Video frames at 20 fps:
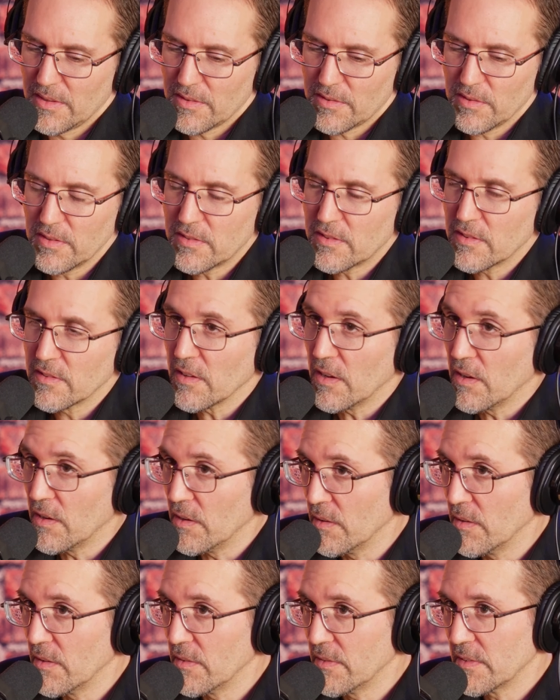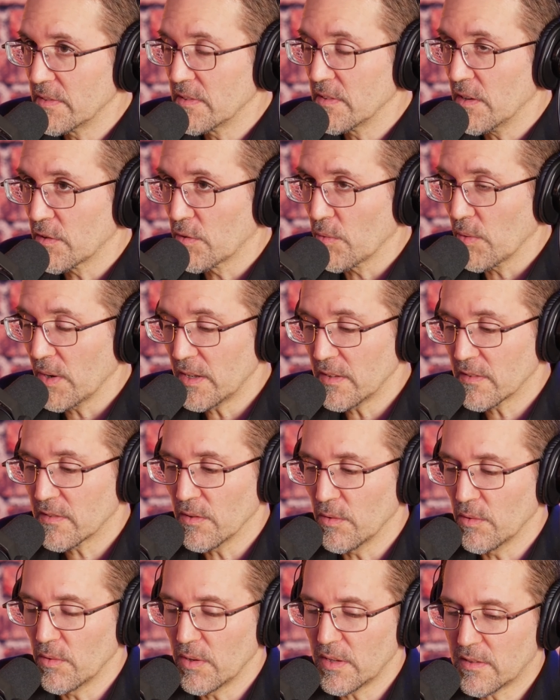So this is all great.
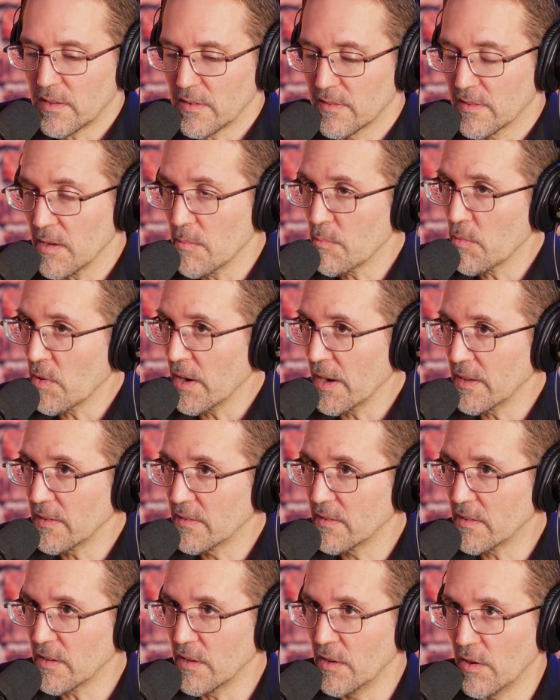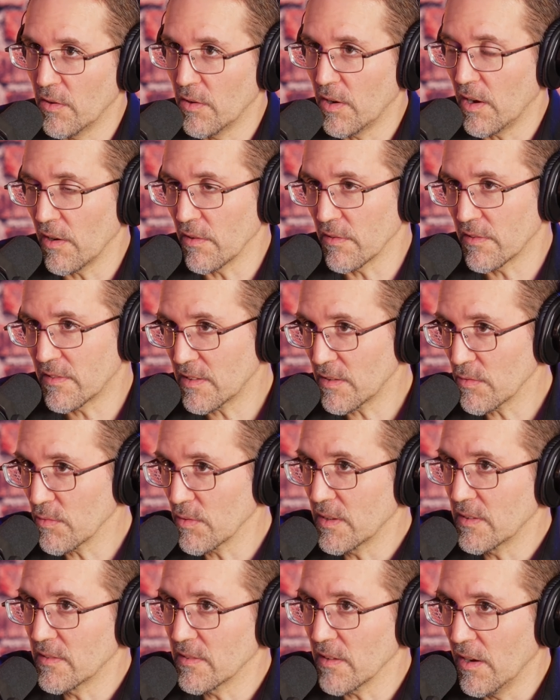So to summarize, our
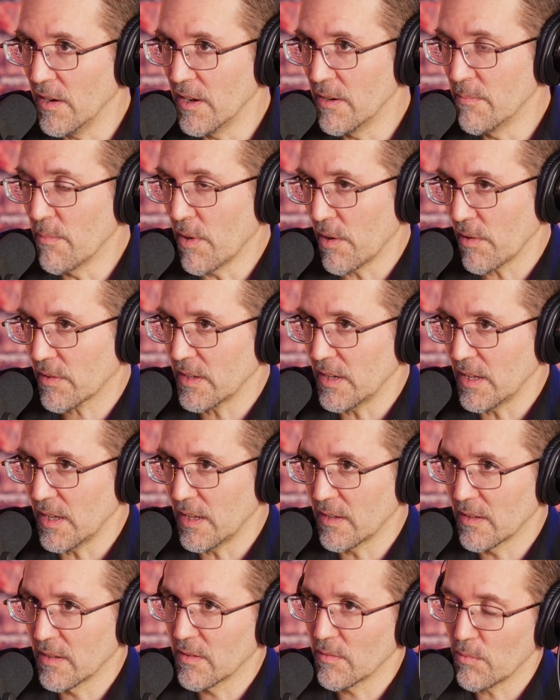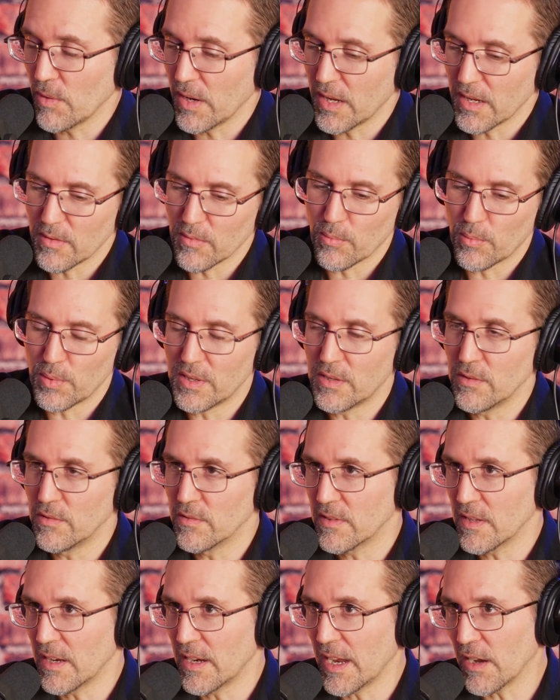series on marketing, right? We
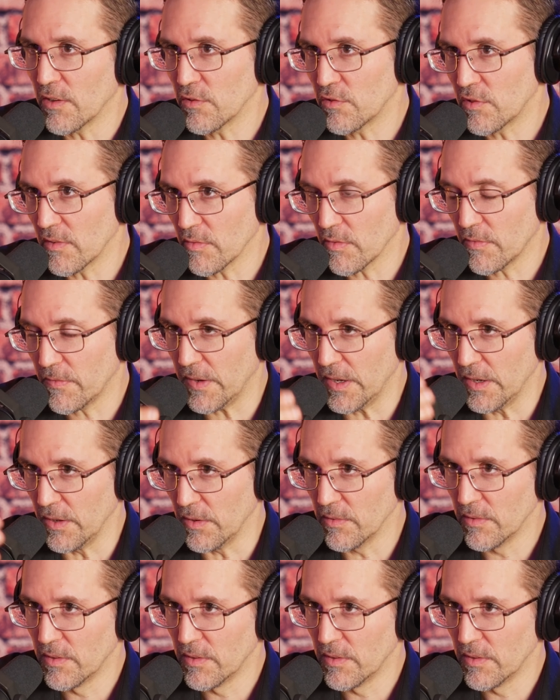use the analogy of a funnel,